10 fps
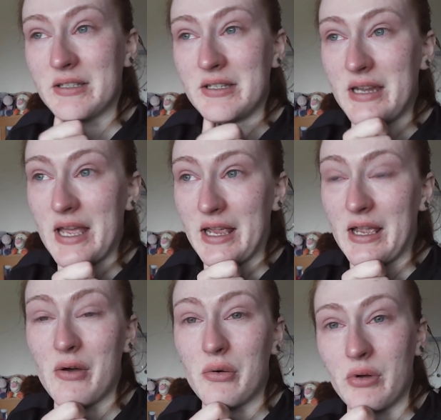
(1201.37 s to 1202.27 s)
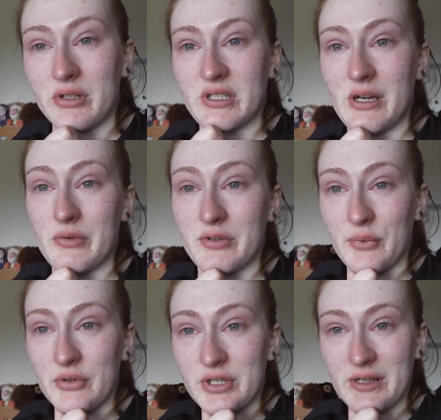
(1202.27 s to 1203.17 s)
today whilst I was
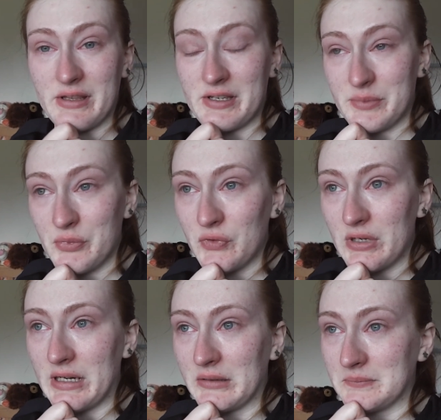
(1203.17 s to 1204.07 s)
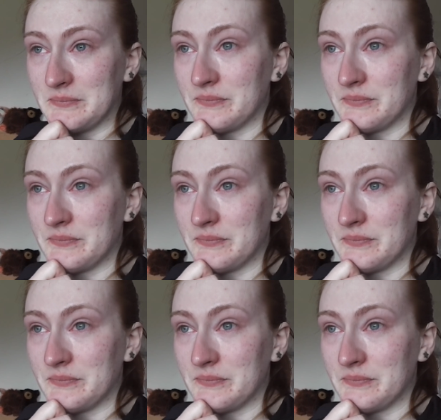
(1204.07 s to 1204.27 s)
watching this morning.